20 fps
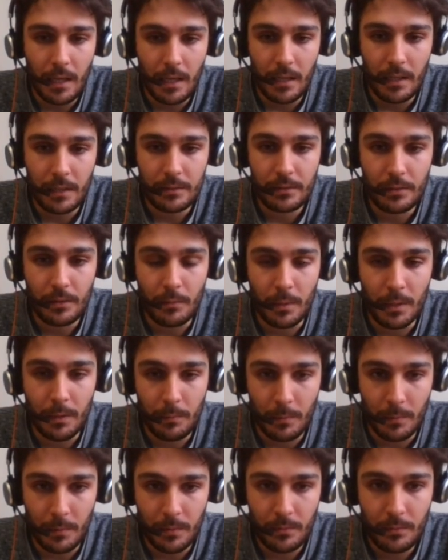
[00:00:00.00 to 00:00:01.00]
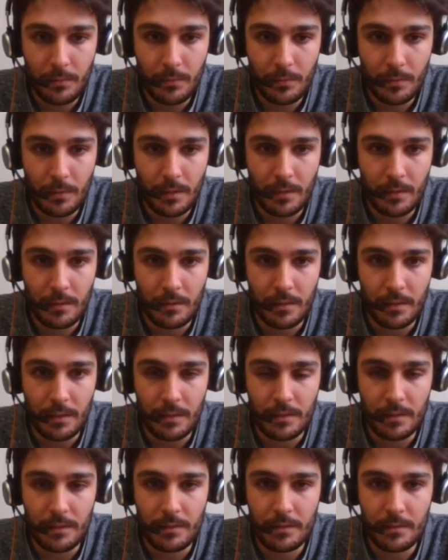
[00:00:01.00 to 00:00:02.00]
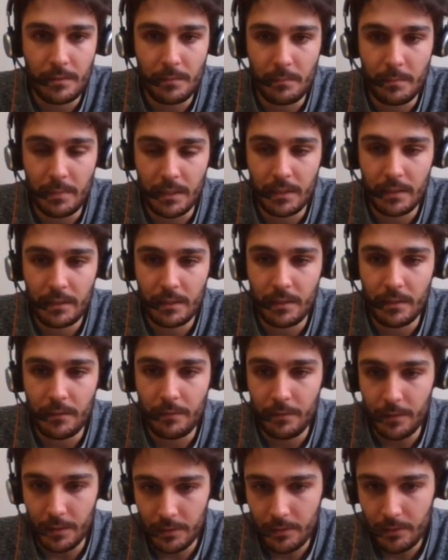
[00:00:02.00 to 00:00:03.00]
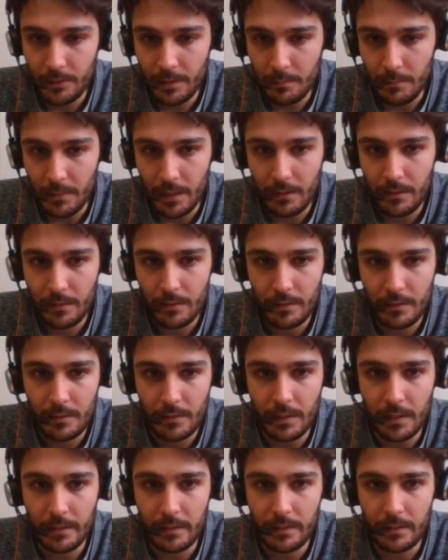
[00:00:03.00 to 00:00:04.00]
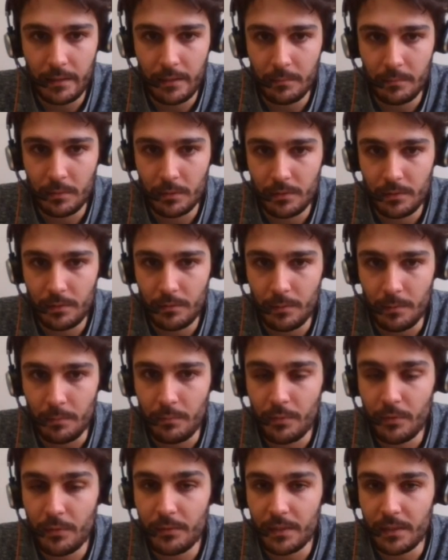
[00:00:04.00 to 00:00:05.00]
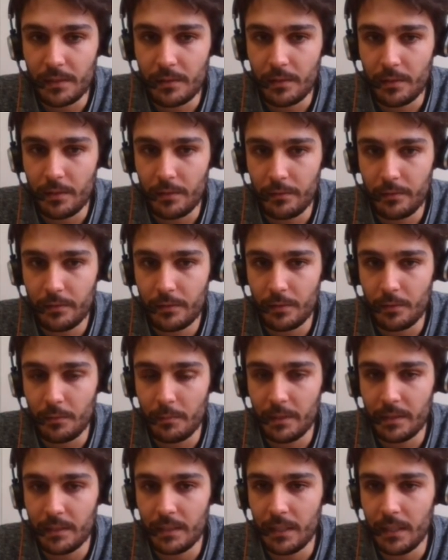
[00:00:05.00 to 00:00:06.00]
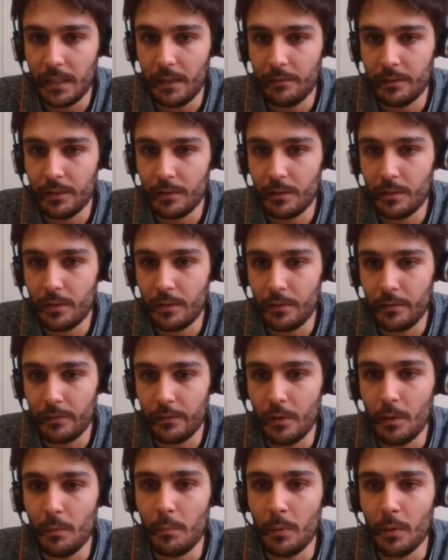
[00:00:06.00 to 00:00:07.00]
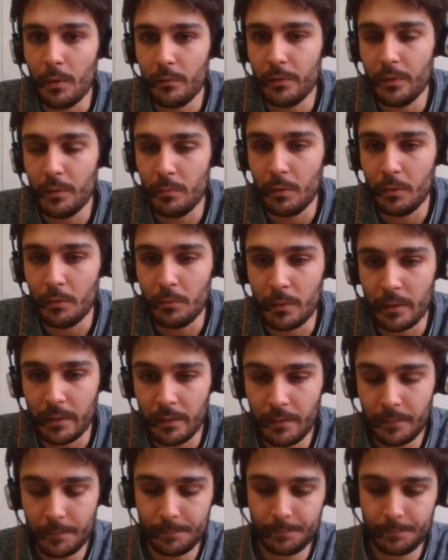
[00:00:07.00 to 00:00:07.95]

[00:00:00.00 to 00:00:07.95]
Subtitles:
So what we want to do here is building a filtering method that enables to improve this curve. So basically having a curve above the blue one.